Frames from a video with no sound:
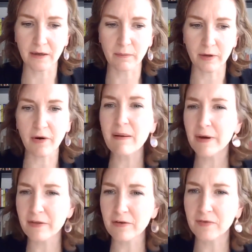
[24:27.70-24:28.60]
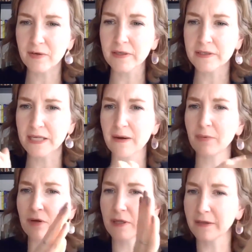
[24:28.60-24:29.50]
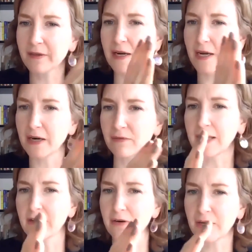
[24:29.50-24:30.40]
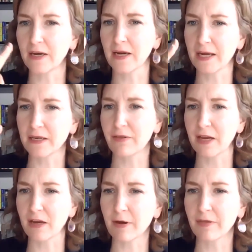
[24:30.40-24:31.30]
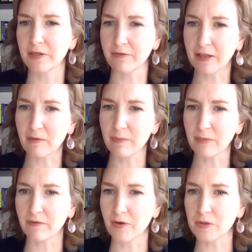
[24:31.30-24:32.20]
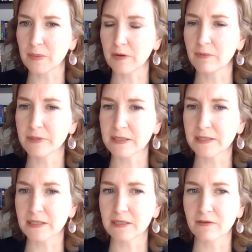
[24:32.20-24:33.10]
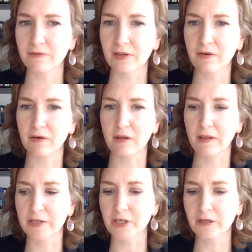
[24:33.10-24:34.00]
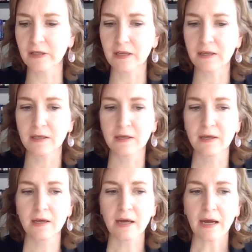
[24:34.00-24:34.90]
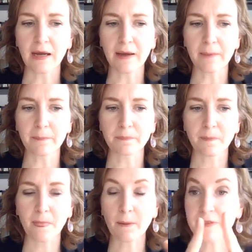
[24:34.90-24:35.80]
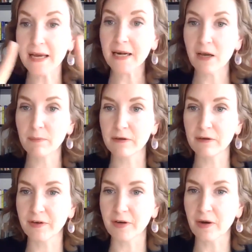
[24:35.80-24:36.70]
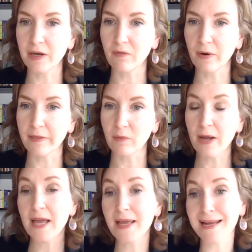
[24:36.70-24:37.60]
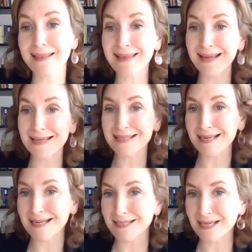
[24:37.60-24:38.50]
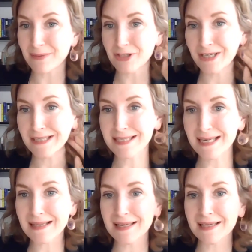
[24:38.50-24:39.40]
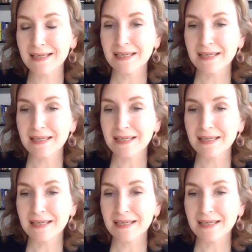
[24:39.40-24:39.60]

my grandmother, for example, like that I kind of layered in. I had to think about the development of those poems since they didn't fit chronologically. But that helped me to figure out kind of where they went. And then as I was trying to say, like,